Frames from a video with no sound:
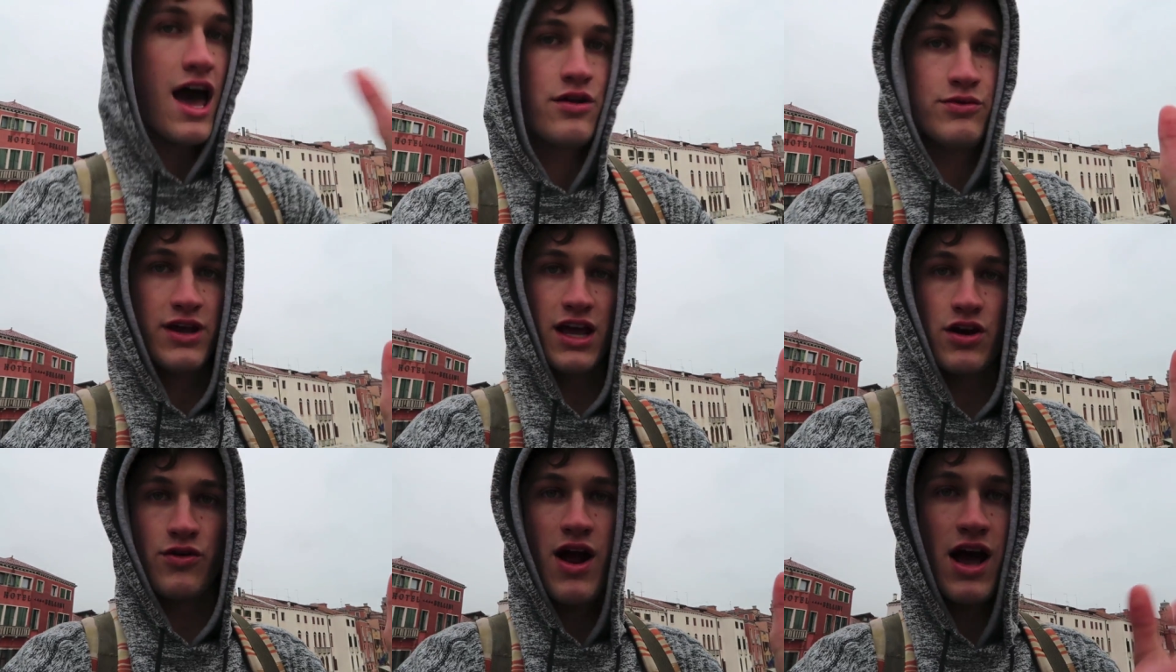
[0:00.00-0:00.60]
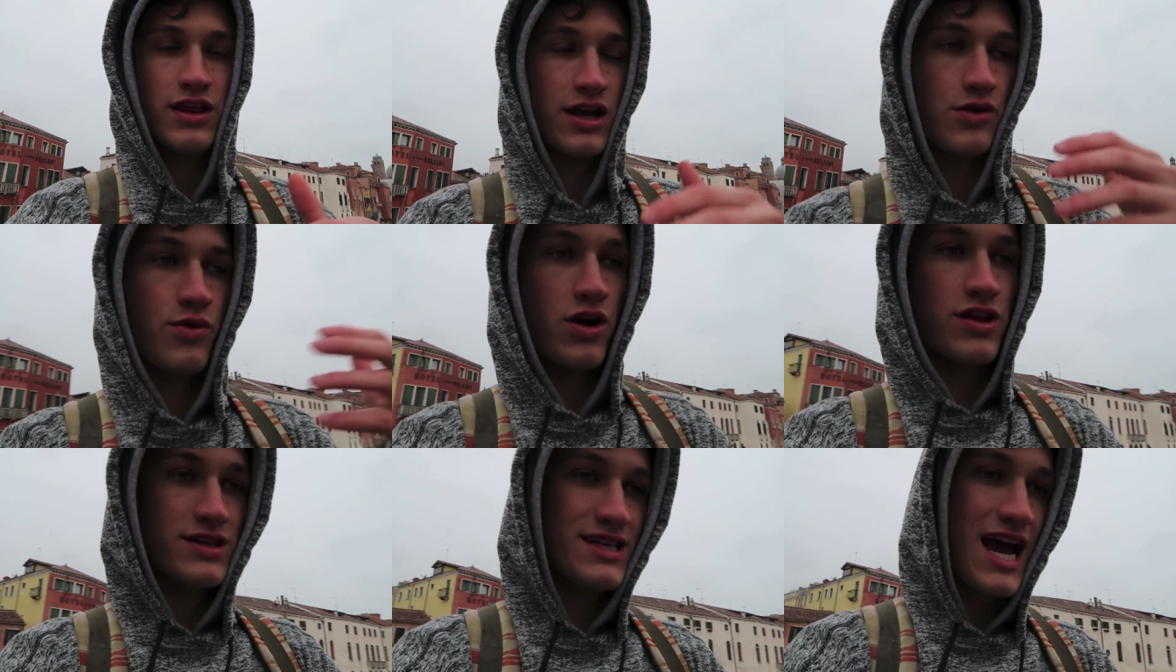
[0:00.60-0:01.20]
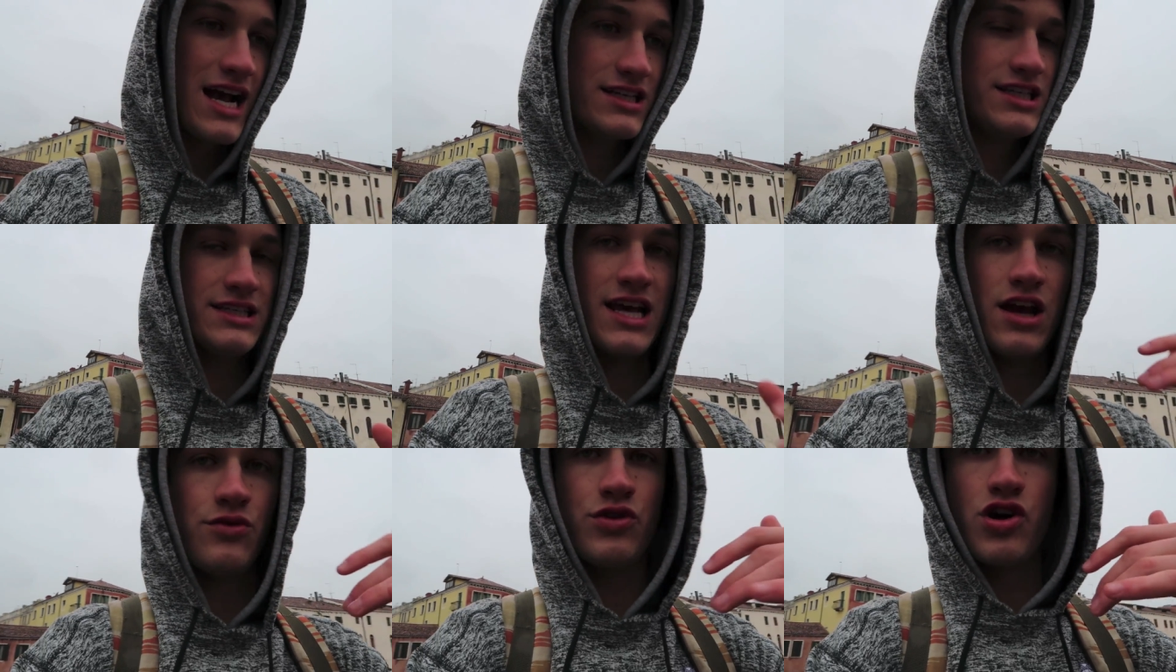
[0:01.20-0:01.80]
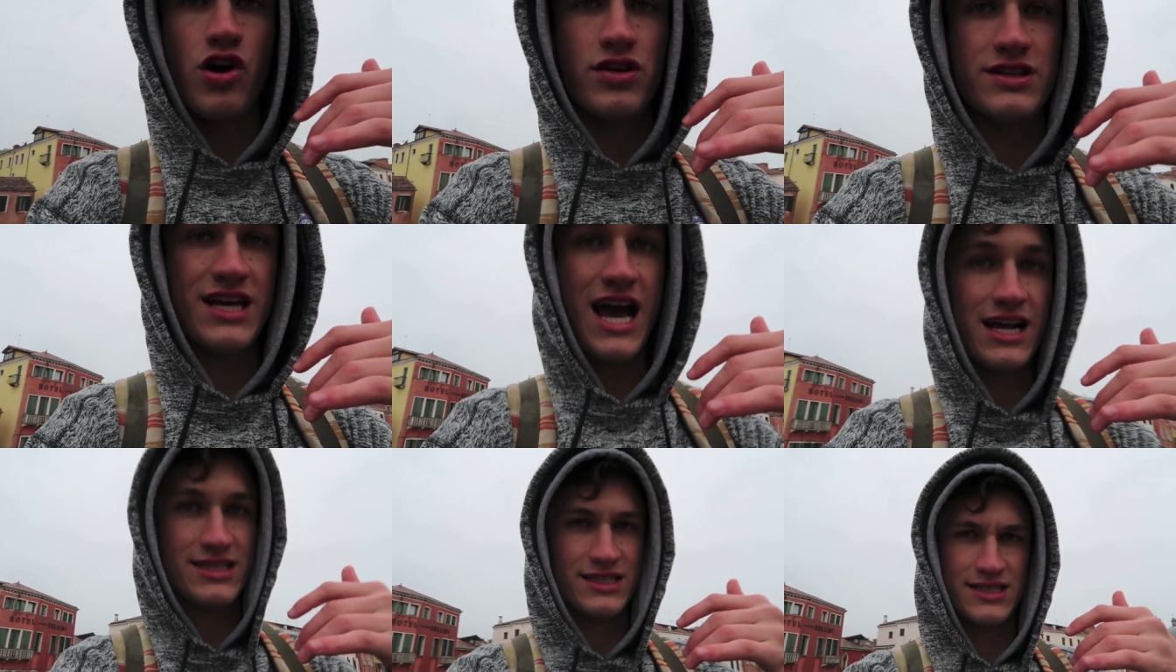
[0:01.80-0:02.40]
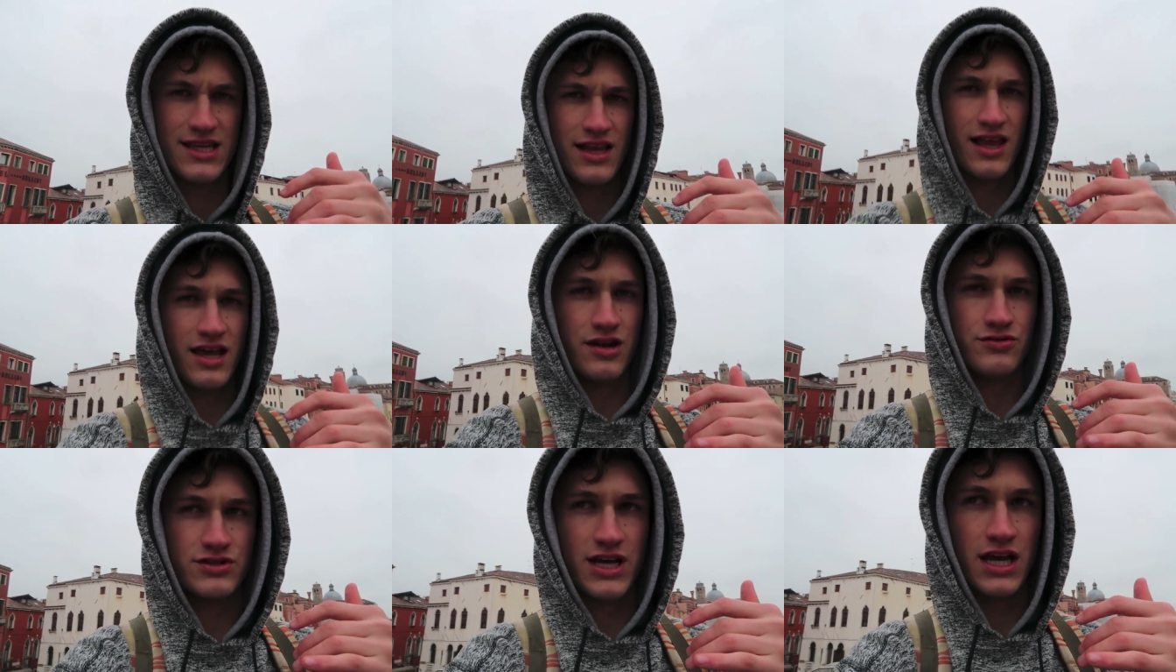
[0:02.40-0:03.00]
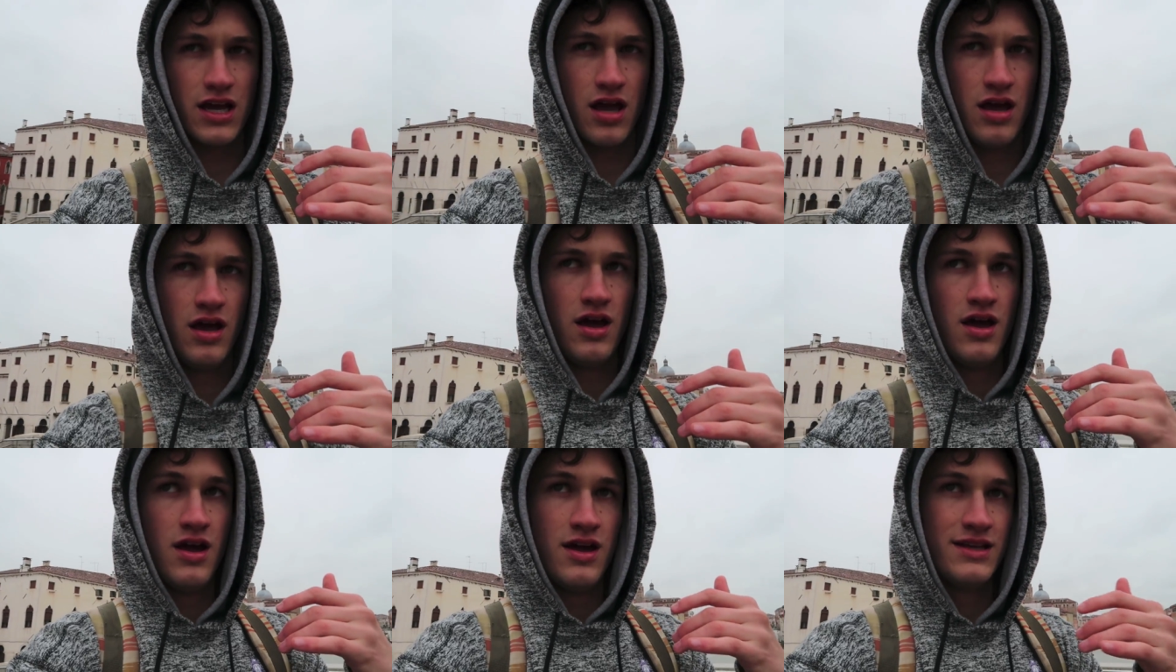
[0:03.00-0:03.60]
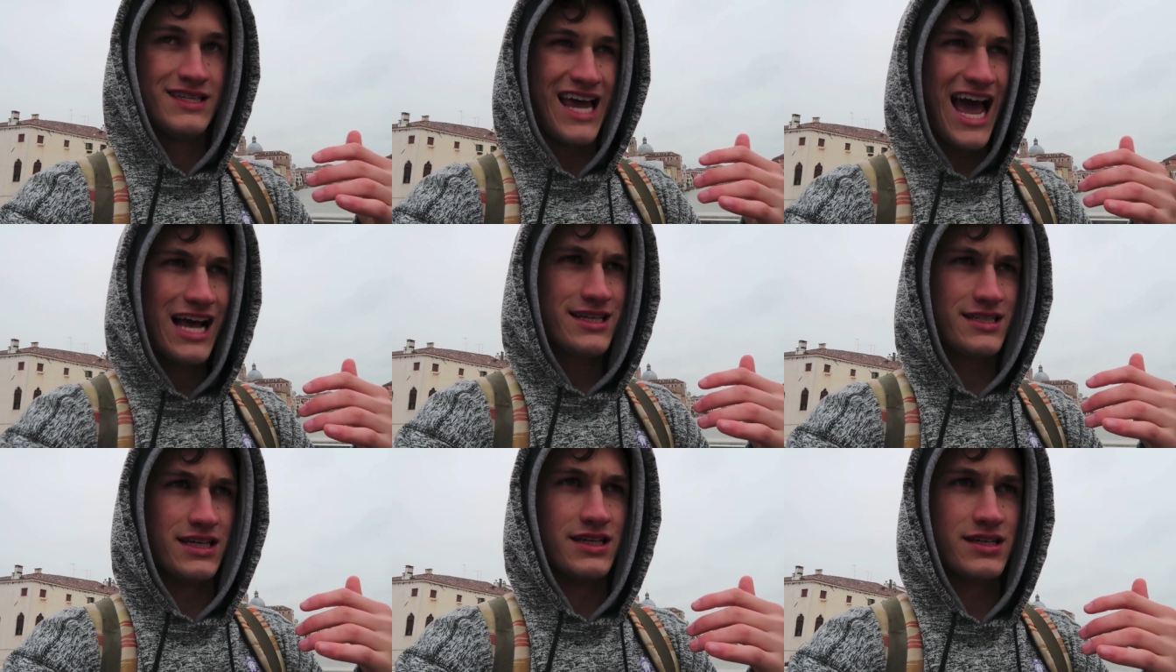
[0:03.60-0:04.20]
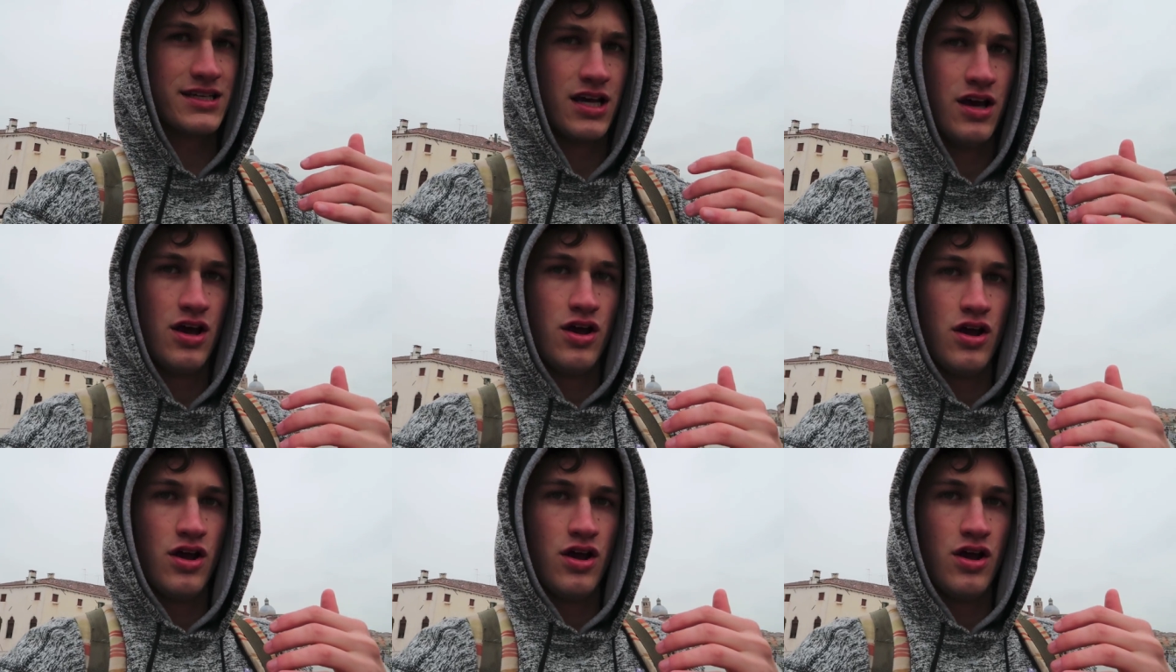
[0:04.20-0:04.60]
How do we get around? Like, where are the taxis? How do we call the taxis? And the lady was like, taxis?